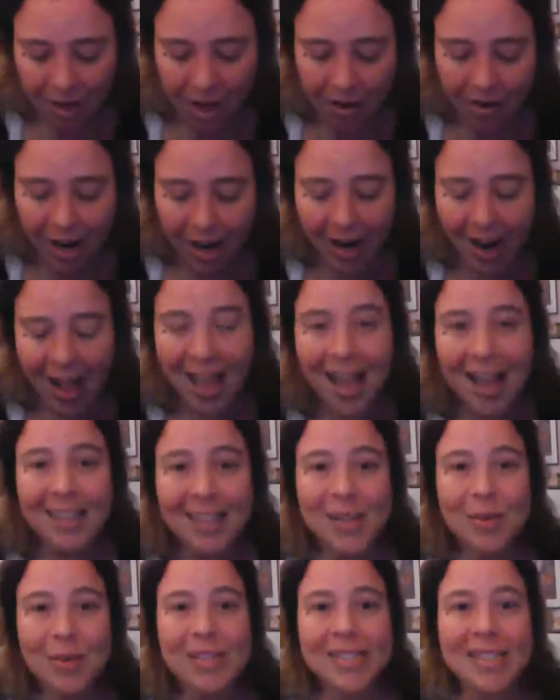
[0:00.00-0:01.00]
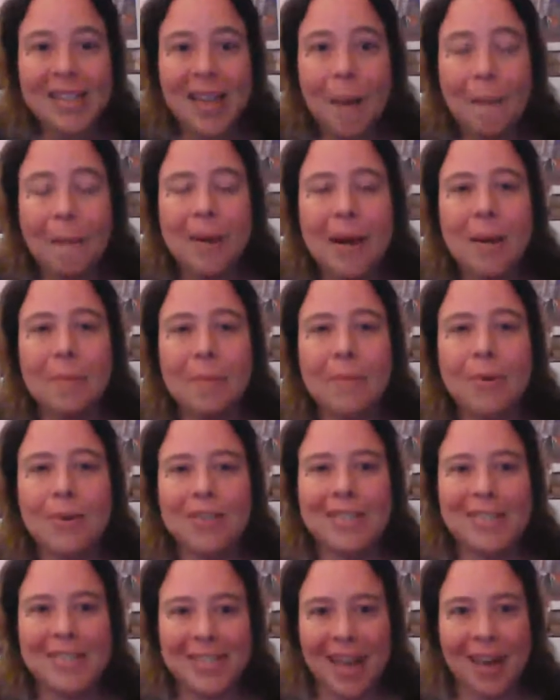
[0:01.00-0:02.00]
All right, so step number
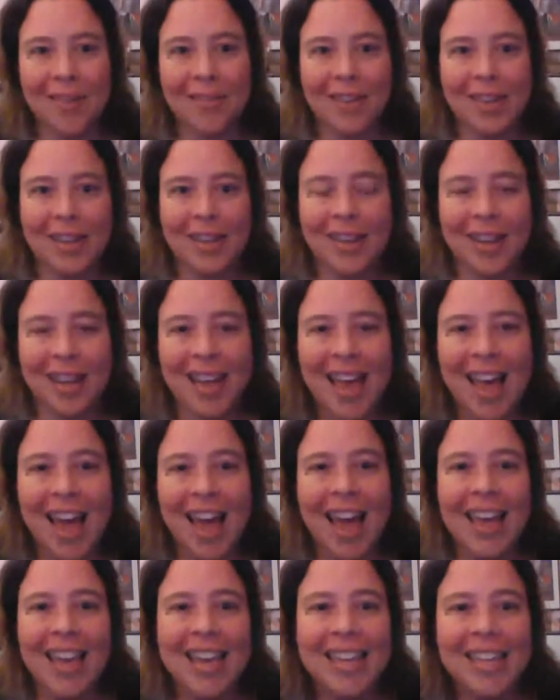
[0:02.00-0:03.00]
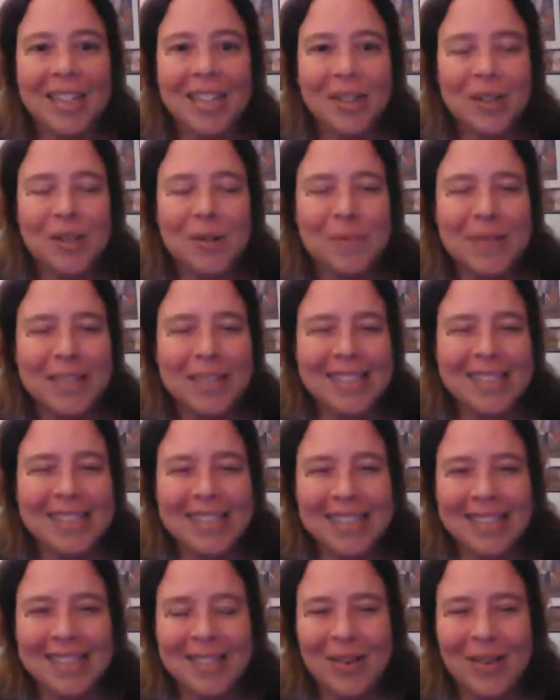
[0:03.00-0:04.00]
7 in your
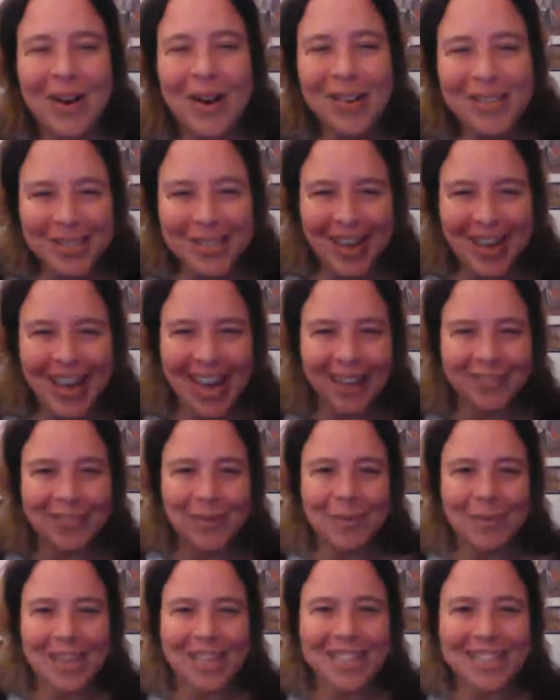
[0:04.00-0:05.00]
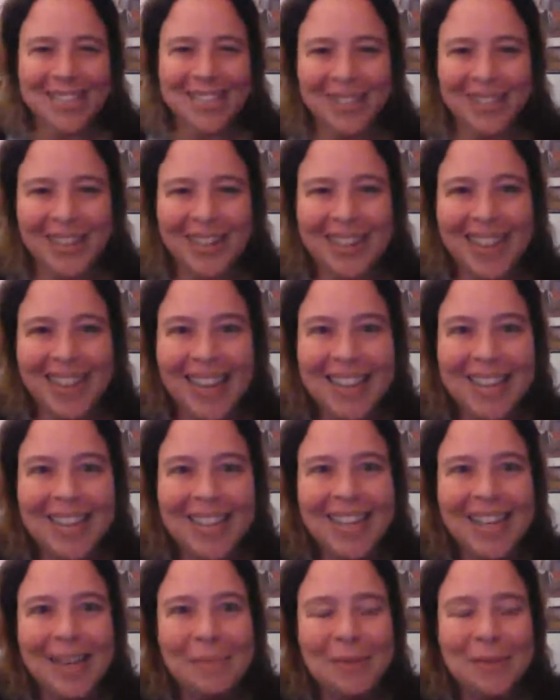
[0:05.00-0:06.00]
business, you also have to make sure that you
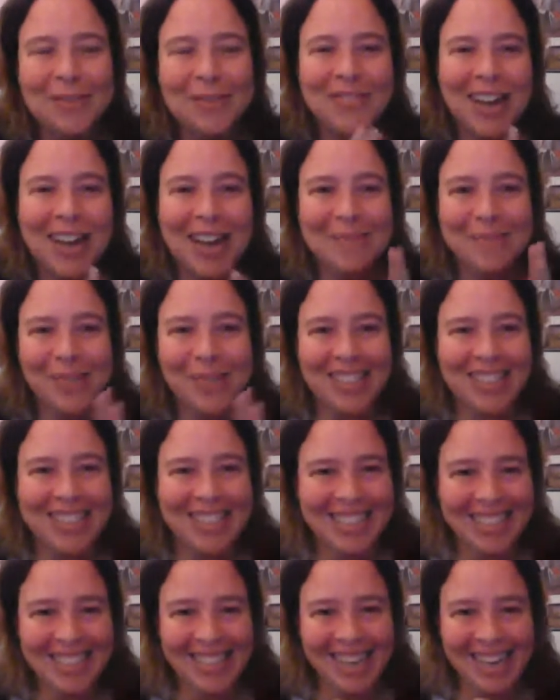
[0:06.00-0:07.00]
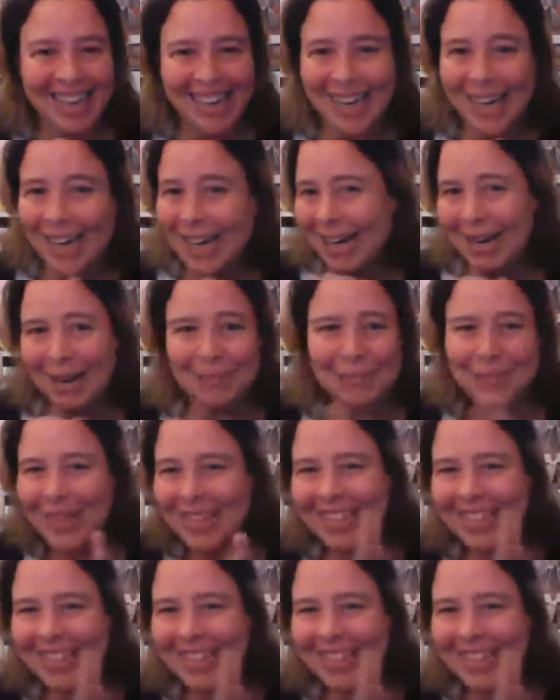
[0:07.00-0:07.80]
keep your vibration up.